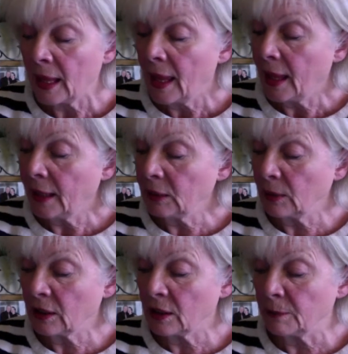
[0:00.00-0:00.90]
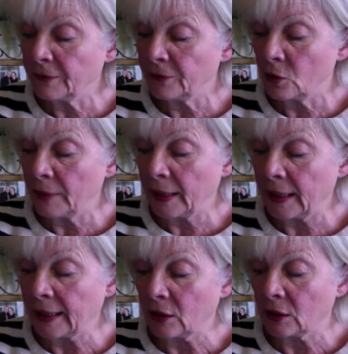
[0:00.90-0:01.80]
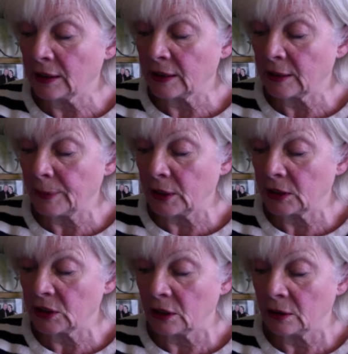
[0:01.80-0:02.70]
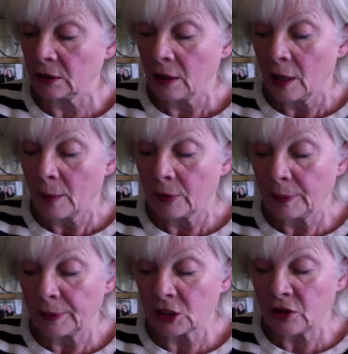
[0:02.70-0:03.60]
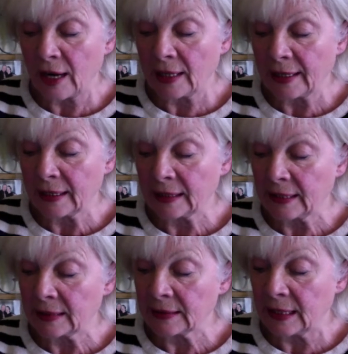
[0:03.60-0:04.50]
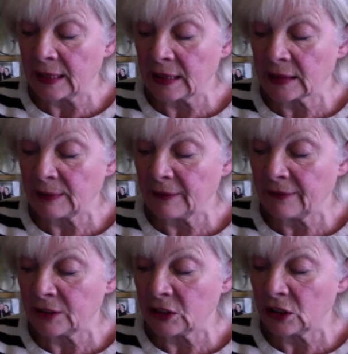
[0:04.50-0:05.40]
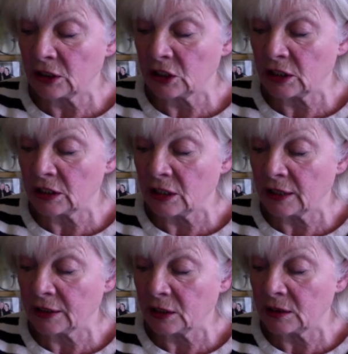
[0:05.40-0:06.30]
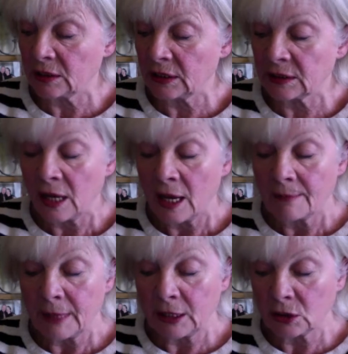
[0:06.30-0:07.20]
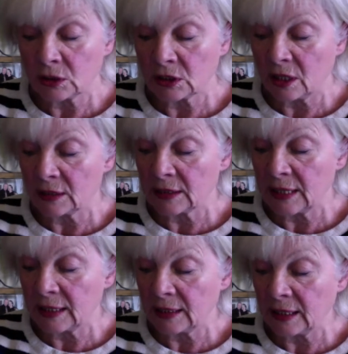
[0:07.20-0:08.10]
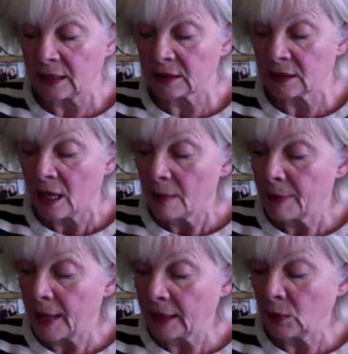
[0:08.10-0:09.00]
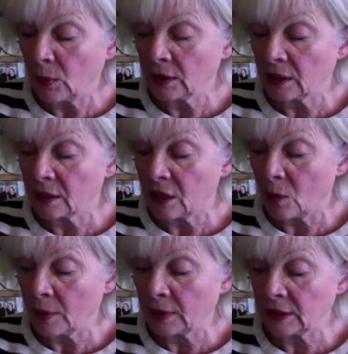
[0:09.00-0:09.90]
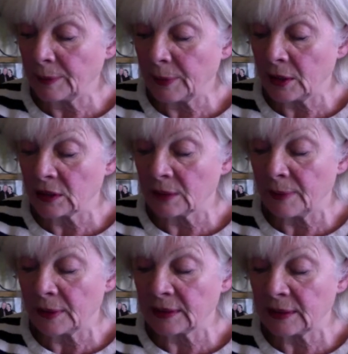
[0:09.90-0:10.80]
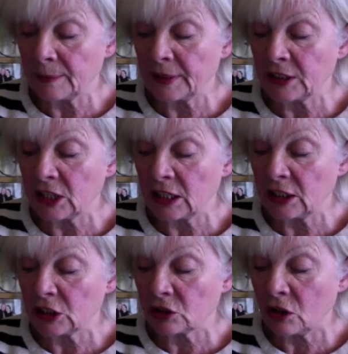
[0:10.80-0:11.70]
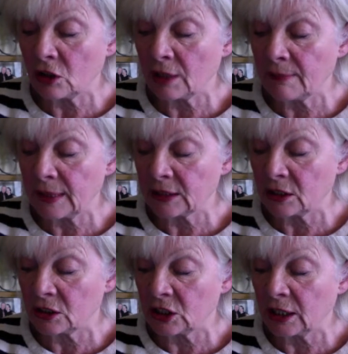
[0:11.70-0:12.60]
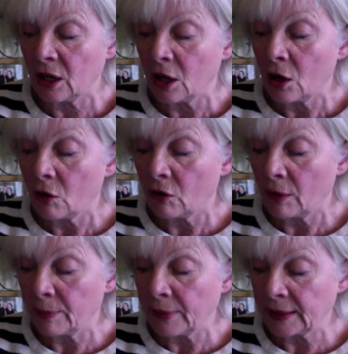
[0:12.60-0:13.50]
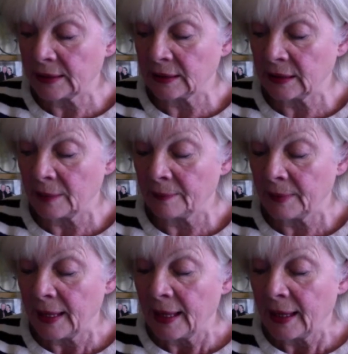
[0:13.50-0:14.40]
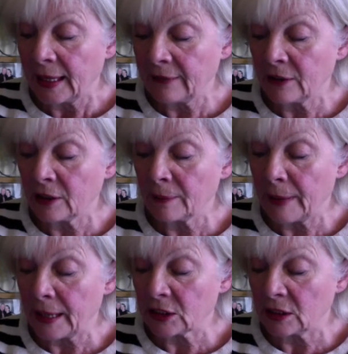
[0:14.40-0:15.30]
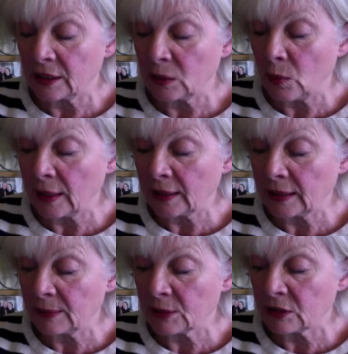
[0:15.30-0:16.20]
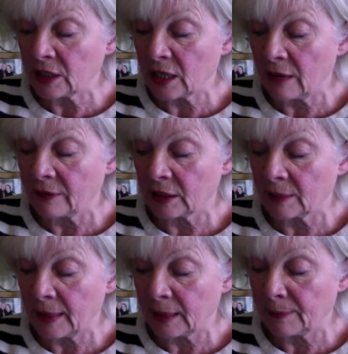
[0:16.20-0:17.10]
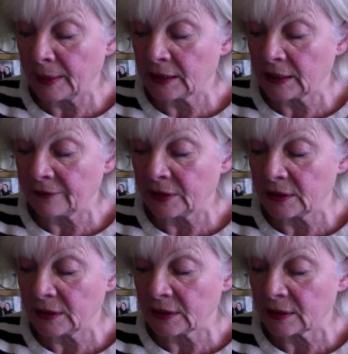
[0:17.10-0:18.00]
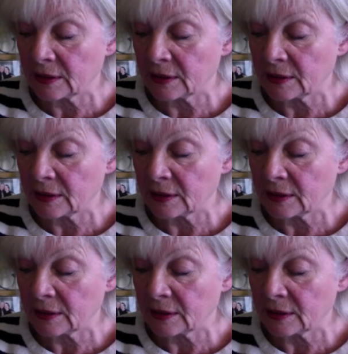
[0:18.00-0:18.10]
Anyone can perform healing on another person. Proper training can add anatomy, physiology and diagnosis, medical science and ethics, but anyone can help another person by simply gently stroking, massaging or embracing them. Even compassionately willing them to recover can make a big difference.